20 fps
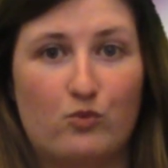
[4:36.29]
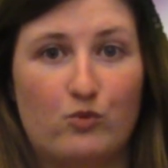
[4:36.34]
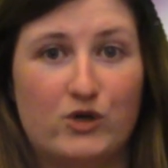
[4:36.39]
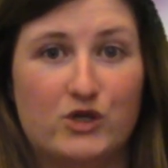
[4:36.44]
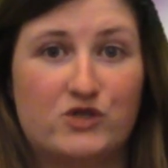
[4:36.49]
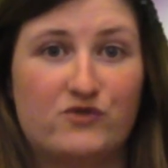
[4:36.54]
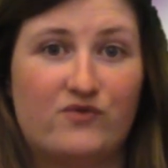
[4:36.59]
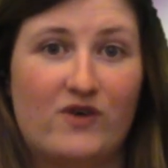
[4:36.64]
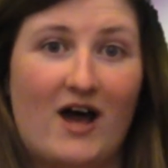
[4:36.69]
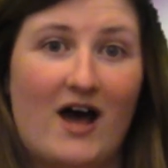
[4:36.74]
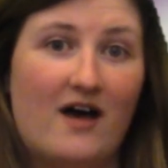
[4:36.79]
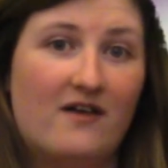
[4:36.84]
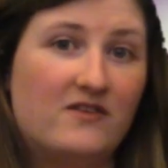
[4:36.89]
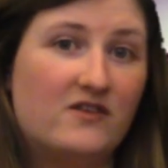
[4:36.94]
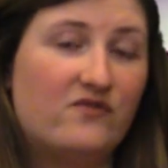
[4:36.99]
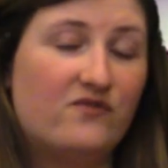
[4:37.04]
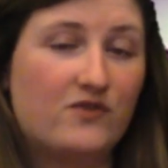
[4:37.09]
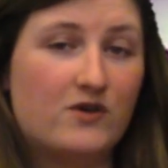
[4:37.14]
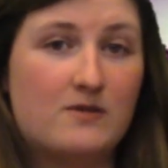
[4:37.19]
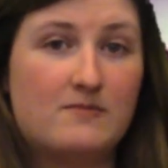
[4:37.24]
which for
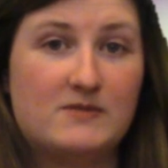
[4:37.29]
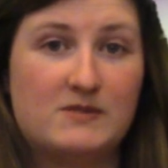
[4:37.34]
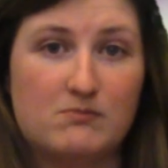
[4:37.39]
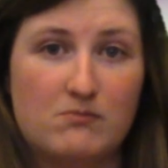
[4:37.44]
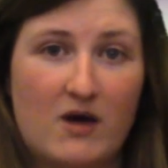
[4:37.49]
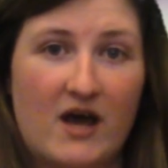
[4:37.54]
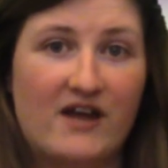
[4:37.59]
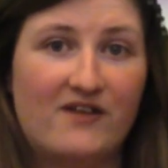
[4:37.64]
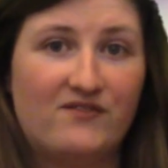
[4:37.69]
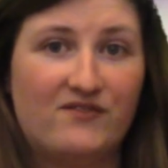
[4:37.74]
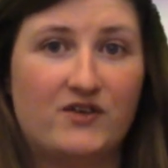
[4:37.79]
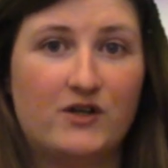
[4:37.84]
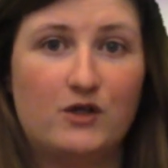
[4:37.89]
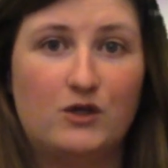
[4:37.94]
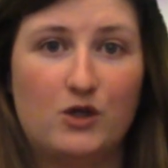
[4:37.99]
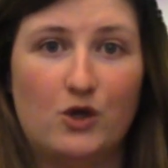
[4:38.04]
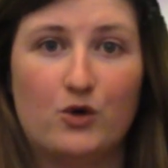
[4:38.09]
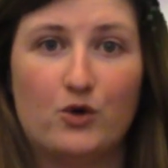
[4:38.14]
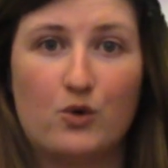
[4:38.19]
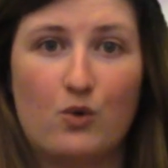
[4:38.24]
other films might feel
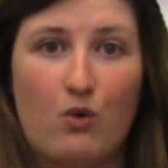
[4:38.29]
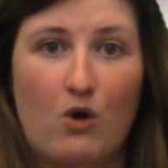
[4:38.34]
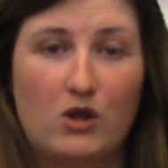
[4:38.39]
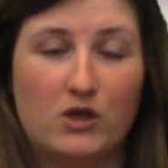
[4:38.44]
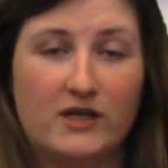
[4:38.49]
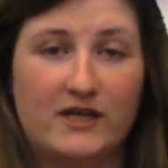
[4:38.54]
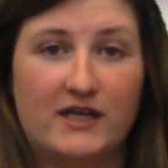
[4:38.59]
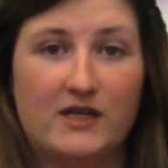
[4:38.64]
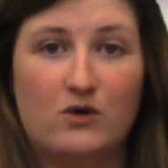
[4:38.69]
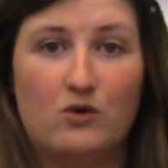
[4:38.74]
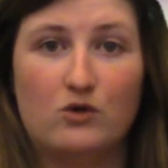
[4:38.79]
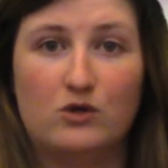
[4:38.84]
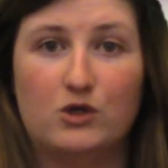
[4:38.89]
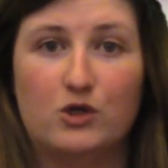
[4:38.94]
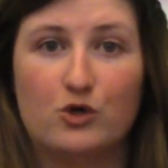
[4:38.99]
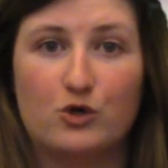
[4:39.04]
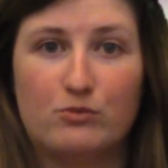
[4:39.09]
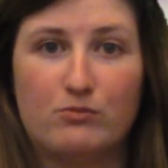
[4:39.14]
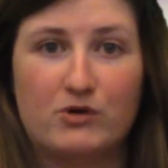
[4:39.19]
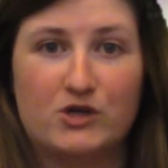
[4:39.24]
low quality or
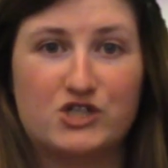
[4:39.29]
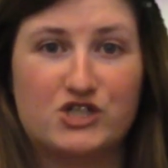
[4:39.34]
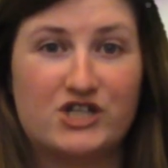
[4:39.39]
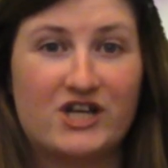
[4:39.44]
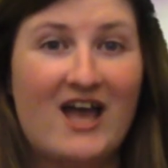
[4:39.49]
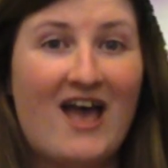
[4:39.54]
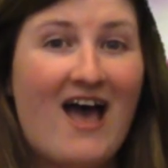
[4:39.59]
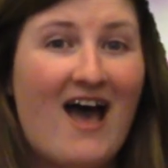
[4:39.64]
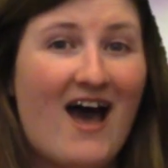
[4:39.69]
low budget,